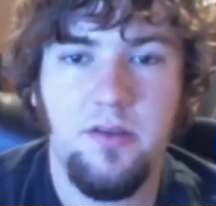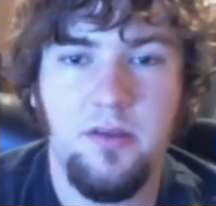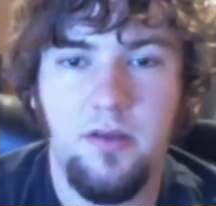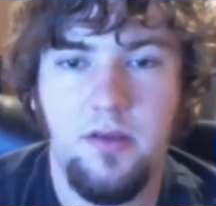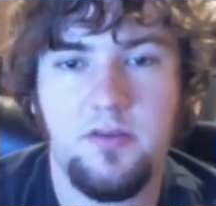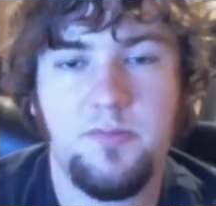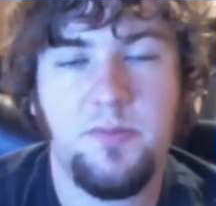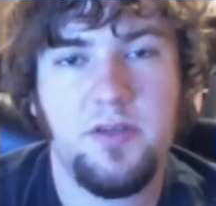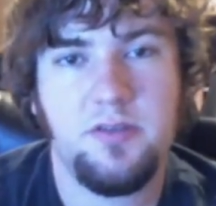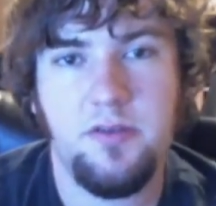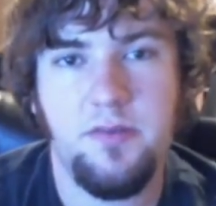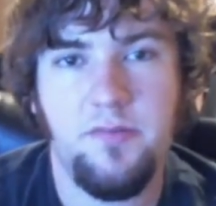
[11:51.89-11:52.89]

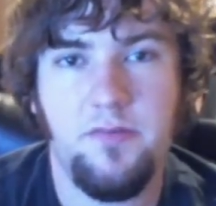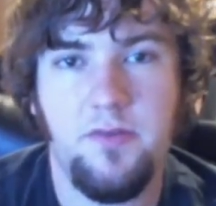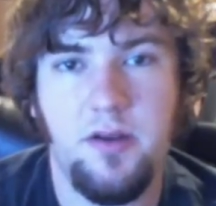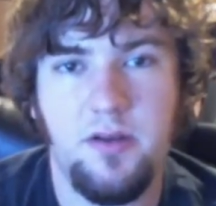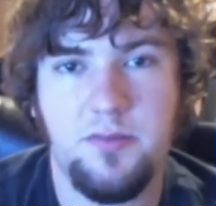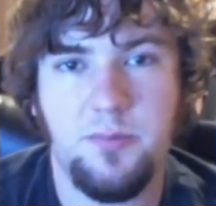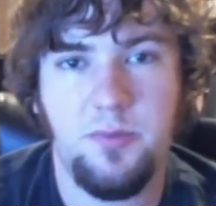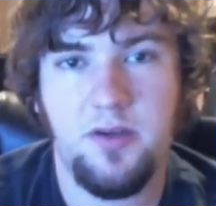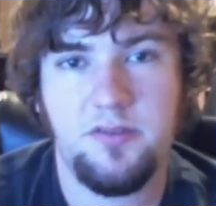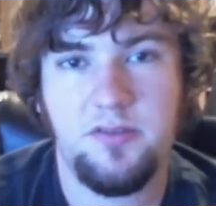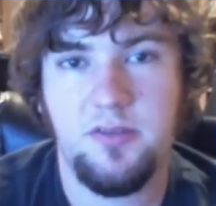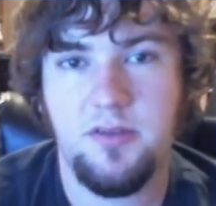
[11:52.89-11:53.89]
especially if you've got a
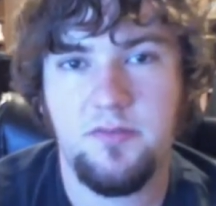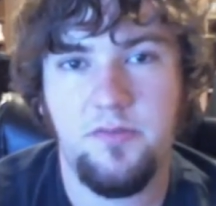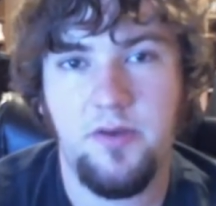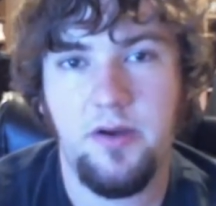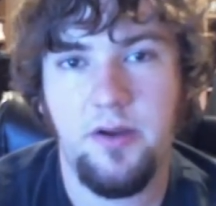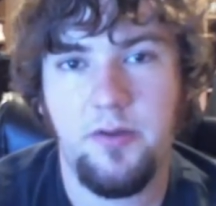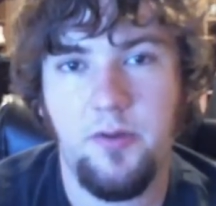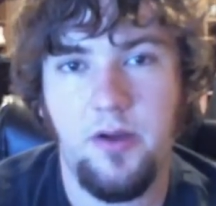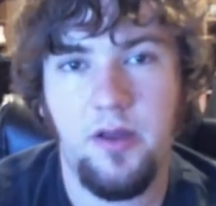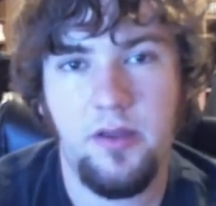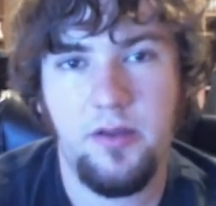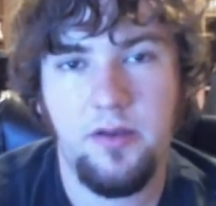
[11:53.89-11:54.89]
suppressor. It's very
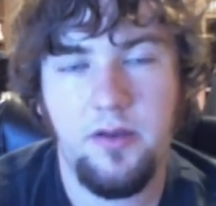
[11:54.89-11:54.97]
quiet.